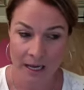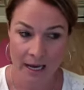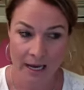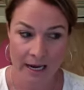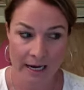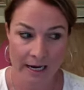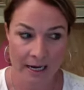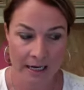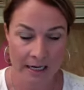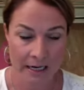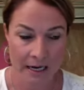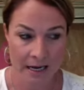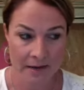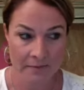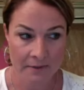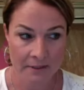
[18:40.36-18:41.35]

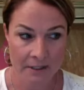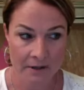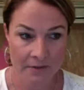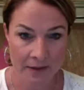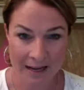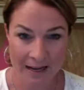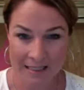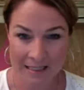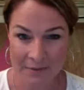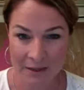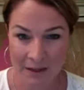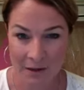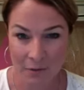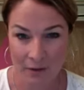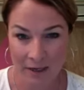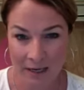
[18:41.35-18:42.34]
And so that's
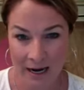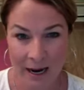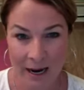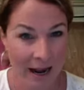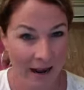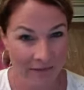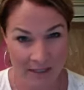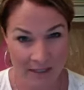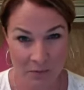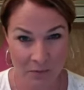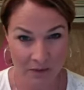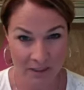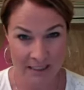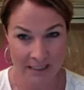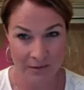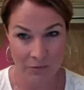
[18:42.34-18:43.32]
something that we kind of have this
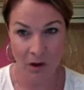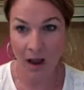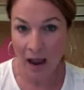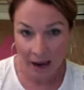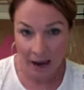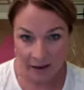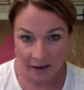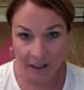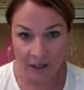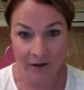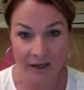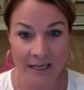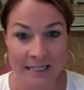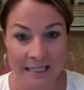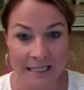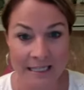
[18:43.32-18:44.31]
I
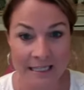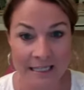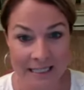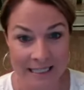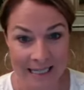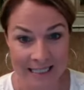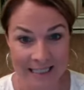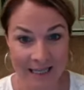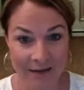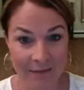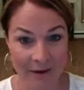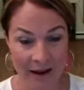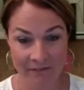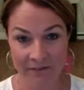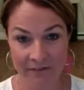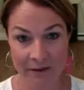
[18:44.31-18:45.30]
hit Success
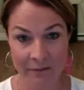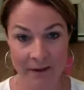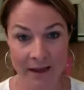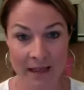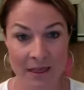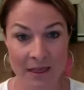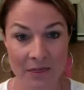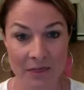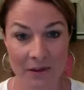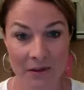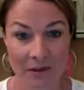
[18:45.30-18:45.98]
Club every month.